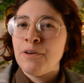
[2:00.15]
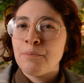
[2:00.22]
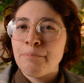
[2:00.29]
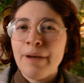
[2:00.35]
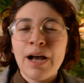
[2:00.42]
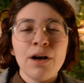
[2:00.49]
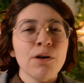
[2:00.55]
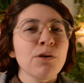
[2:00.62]

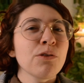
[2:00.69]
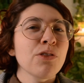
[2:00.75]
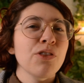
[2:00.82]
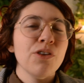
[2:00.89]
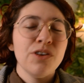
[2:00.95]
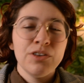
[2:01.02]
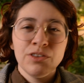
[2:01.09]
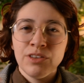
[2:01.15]
mouth,
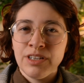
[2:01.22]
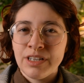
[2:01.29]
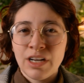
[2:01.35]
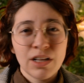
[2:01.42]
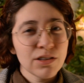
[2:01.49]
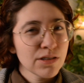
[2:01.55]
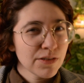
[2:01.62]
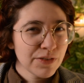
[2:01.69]
the
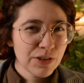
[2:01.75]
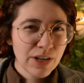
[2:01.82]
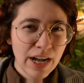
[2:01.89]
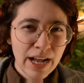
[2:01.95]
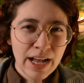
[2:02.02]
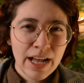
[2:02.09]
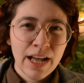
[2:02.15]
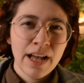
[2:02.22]
color of your
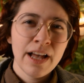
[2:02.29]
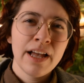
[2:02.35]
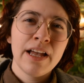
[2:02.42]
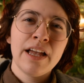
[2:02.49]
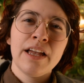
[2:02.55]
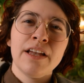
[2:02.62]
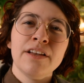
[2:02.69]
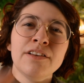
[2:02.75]

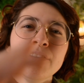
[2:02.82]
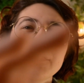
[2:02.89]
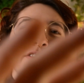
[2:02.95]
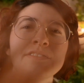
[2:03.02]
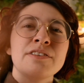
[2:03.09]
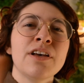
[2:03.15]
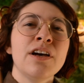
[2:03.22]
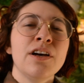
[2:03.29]

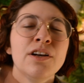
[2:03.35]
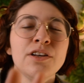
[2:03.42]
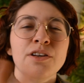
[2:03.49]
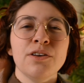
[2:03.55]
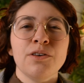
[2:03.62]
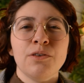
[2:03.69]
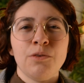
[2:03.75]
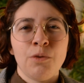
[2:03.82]
eyes,
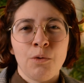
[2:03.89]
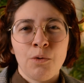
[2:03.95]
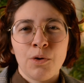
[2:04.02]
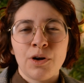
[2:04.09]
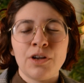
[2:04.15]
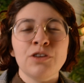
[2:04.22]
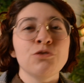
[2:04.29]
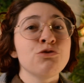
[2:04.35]
or
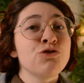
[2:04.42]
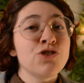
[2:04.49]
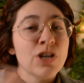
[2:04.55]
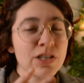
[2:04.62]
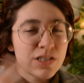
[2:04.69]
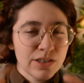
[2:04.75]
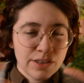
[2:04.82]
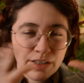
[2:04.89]
are you
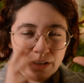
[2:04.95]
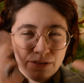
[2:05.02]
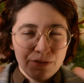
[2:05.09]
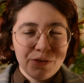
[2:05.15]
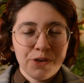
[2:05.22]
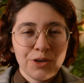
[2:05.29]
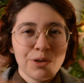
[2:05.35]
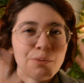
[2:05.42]
just looking
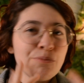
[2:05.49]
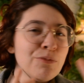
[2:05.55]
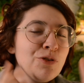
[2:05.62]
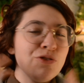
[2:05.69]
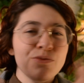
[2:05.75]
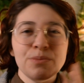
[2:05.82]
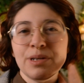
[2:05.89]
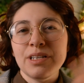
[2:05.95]
for
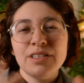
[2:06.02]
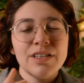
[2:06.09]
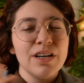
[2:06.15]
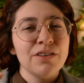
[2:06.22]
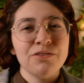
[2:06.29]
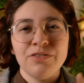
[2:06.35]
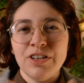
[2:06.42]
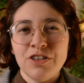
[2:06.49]
movement
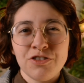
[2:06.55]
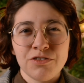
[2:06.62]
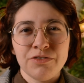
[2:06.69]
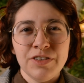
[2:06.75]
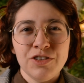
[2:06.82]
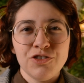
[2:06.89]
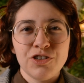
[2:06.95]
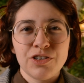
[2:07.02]
of facial
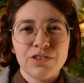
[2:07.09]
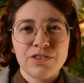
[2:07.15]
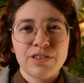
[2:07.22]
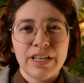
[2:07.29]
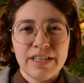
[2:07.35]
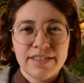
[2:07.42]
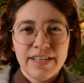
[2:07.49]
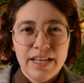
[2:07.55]
features?
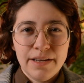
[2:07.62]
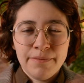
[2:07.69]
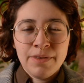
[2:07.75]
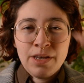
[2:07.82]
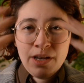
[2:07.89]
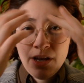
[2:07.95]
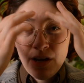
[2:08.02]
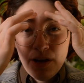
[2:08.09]
Like, say,
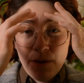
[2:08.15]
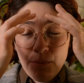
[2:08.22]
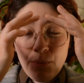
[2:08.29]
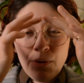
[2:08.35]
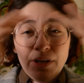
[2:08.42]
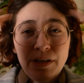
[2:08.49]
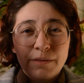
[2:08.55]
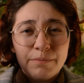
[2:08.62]

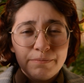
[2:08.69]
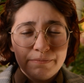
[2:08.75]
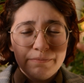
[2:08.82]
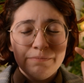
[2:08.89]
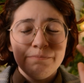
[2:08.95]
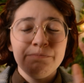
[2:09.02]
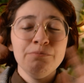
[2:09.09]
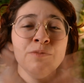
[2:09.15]
putting
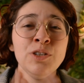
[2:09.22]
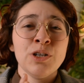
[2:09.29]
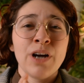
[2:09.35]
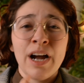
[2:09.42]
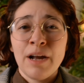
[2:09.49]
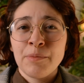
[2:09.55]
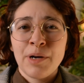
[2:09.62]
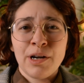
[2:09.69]
your
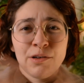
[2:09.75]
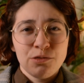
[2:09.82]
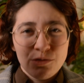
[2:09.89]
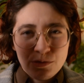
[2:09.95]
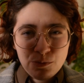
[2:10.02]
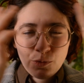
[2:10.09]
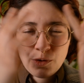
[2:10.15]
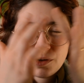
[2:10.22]

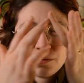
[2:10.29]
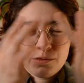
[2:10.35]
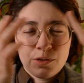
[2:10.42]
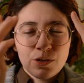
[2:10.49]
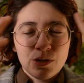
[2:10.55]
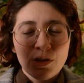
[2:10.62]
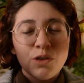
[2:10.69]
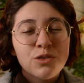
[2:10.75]
eyebrows more
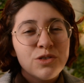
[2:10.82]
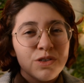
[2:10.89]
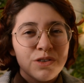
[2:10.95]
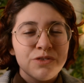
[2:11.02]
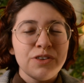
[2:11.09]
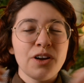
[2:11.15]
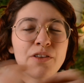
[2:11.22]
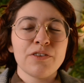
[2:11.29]
close or
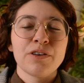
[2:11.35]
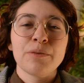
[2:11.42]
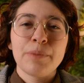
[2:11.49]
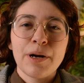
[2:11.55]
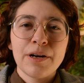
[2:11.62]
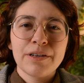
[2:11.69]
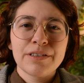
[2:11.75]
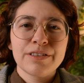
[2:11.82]
farther
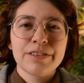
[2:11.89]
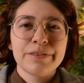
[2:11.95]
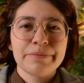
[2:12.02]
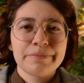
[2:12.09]
apart?